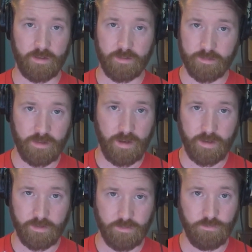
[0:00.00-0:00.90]

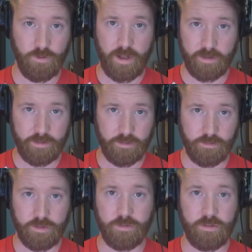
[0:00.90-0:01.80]
online on Reddit or
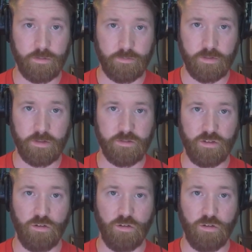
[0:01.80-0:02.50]
YouTube videos are